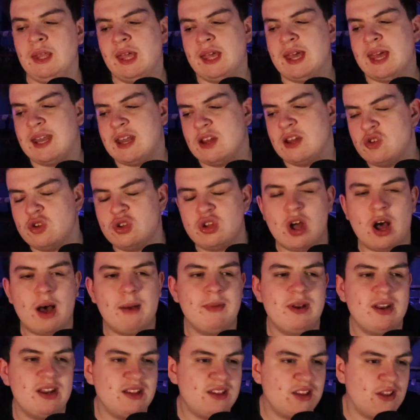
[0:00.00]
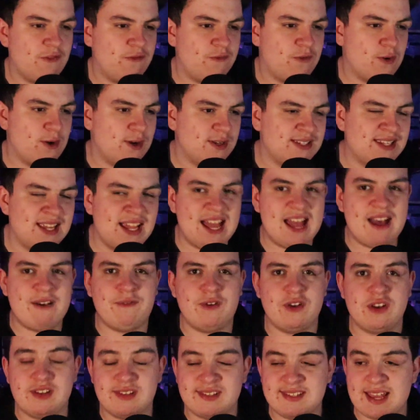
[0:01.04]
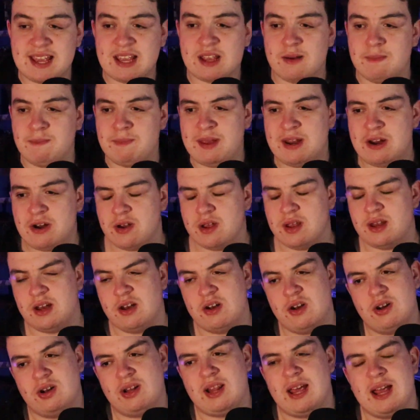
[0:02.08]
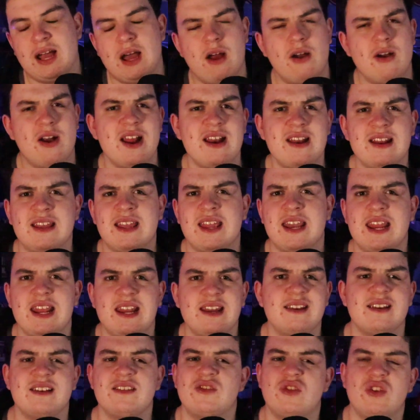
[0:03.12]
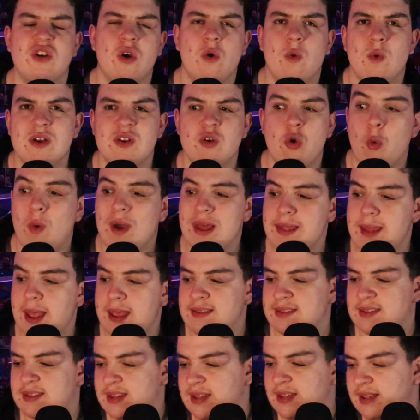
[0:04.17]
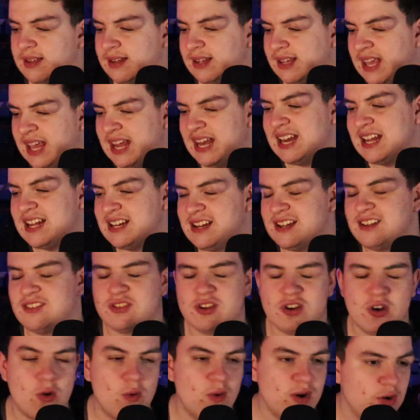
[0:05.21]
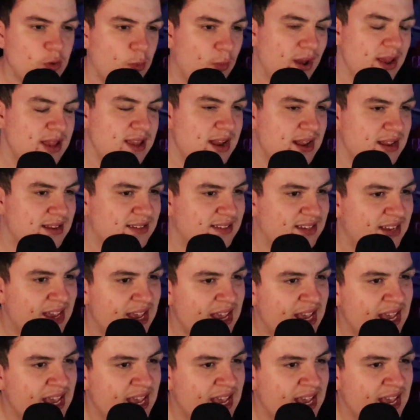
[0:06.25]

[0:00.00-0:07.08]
and then you dominate the first half of the second period. And you're like, all right, the Canadians are going to win this. The Canadians are going to win this.